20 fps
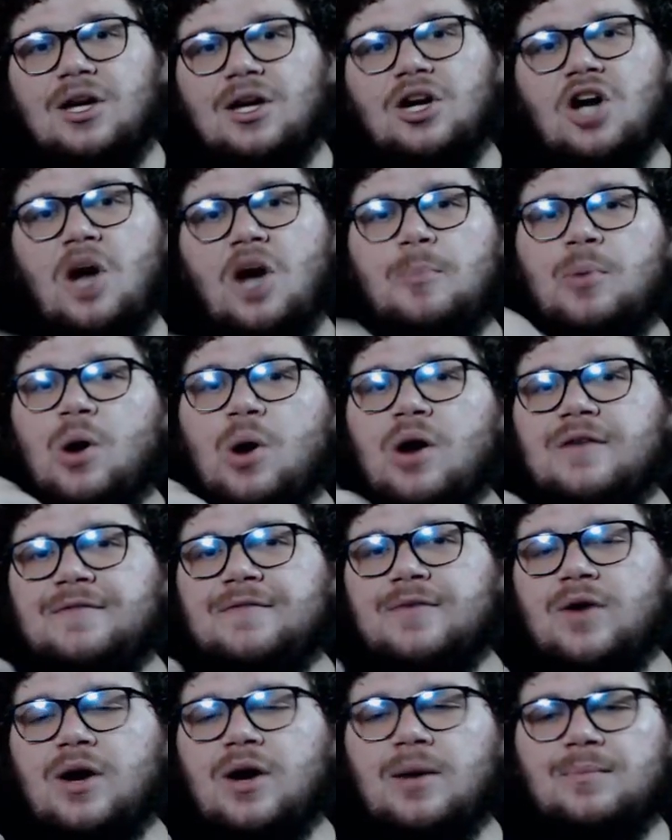Apart
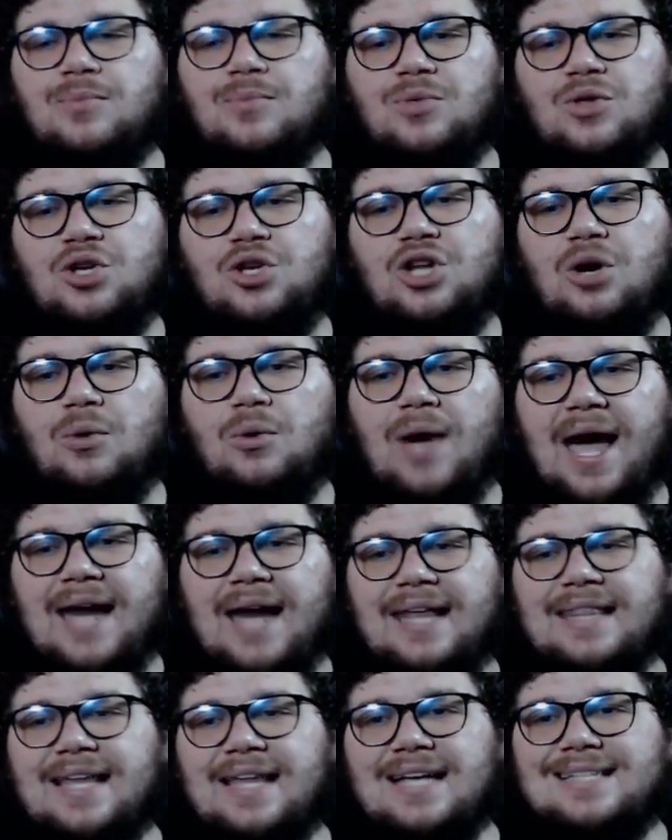from,
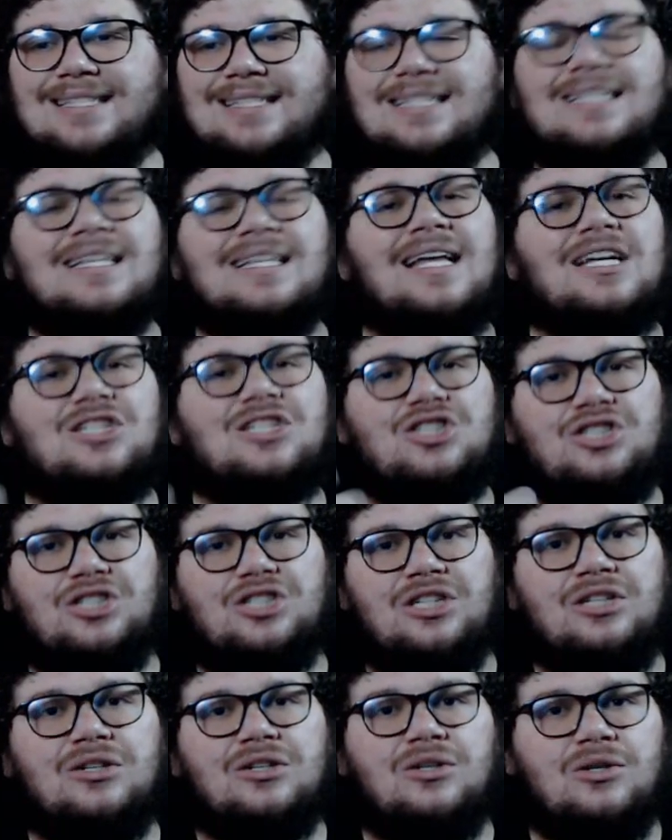adding that
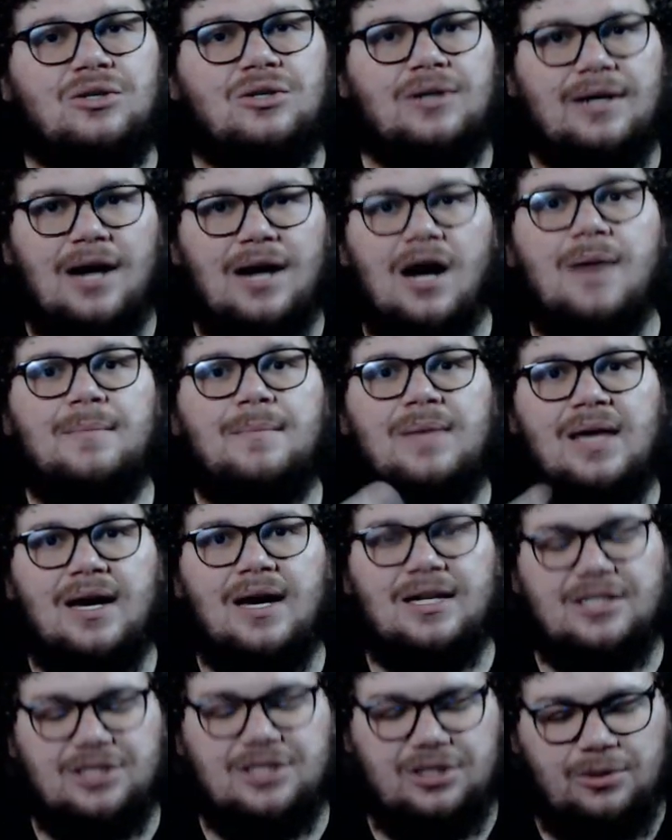celestial
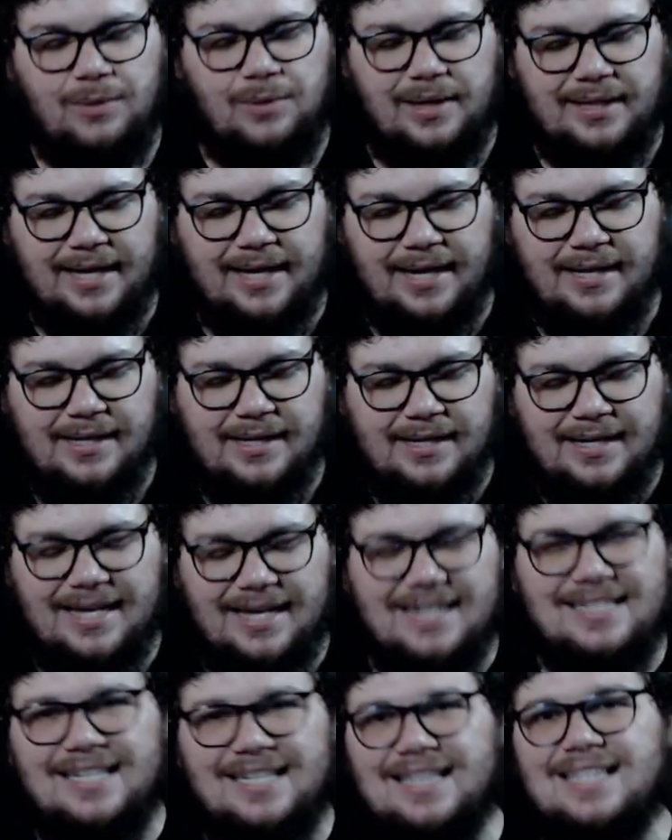ambiance to it, that
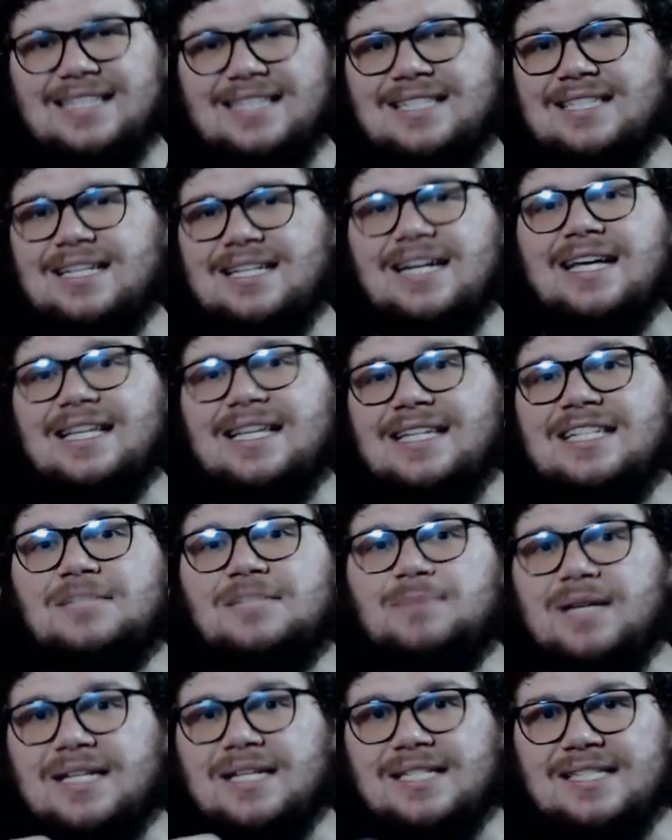hinting that this is going to at least
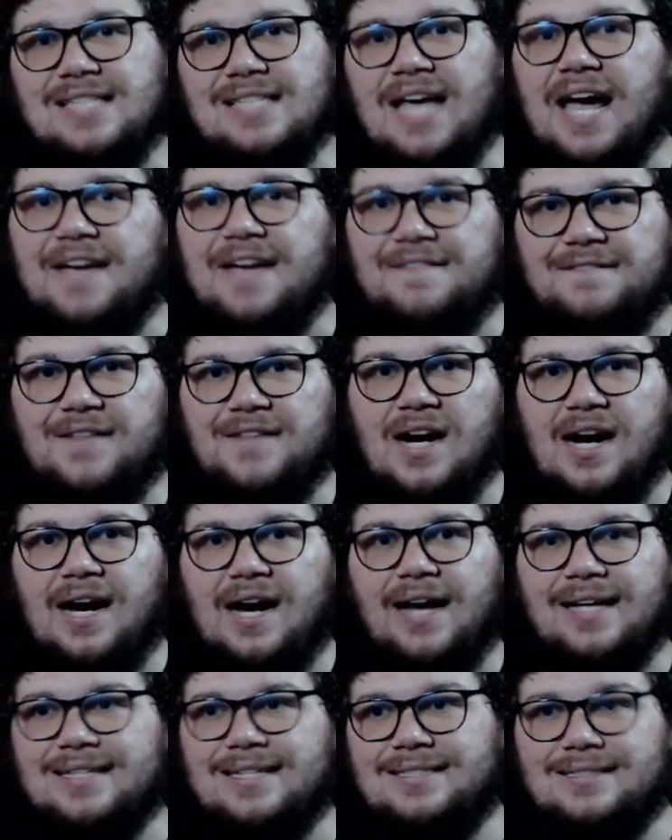be a
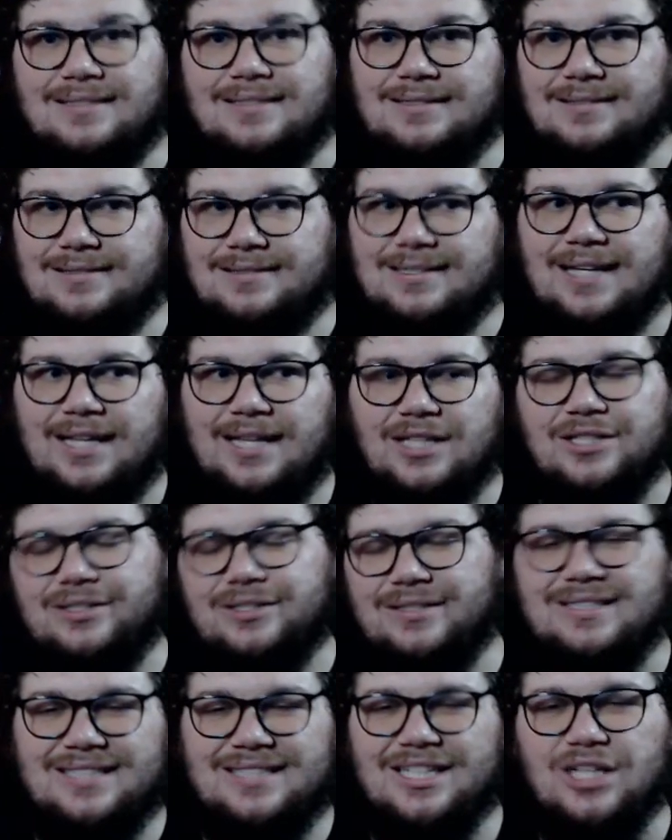sci-fi, and the
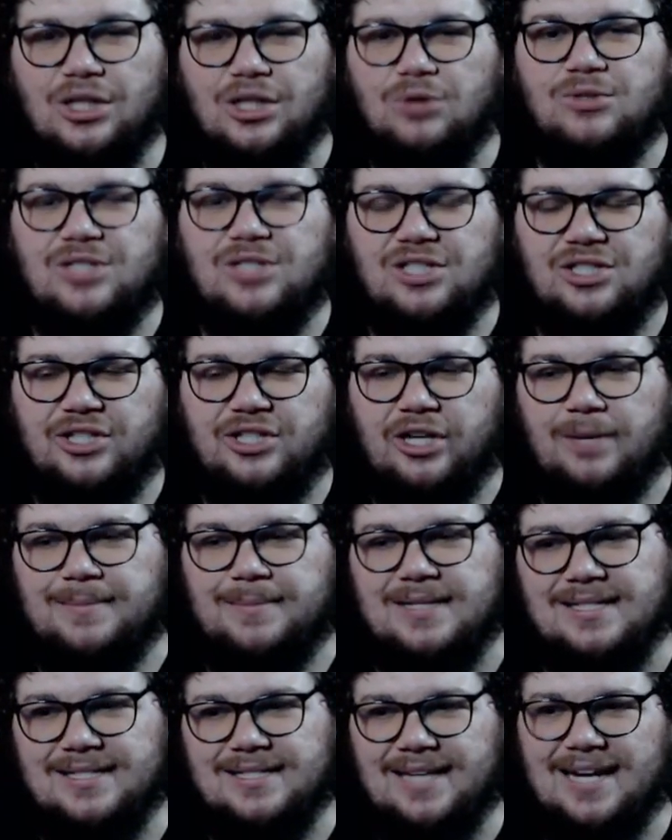loosest term,
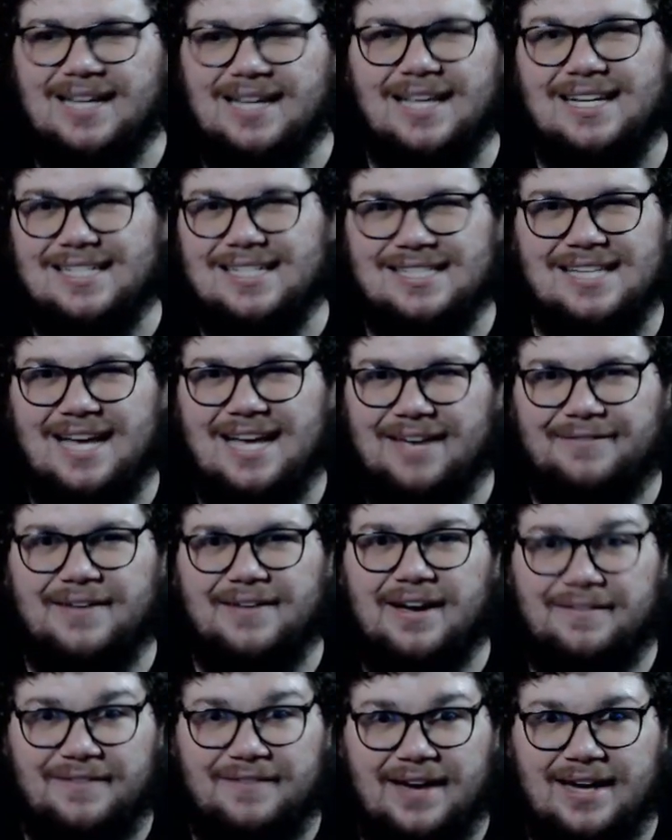it's kind of like a
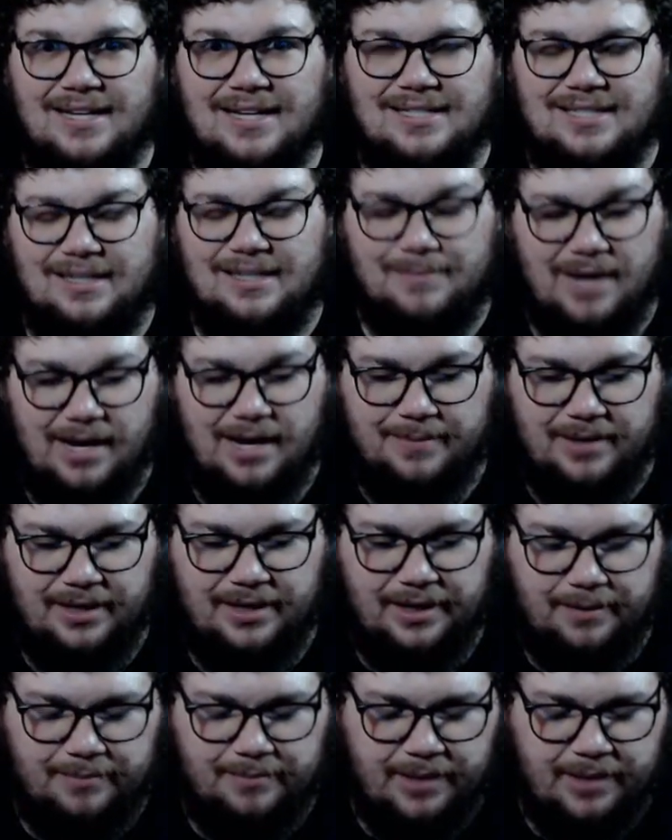sci-fi fantasy in my opinion.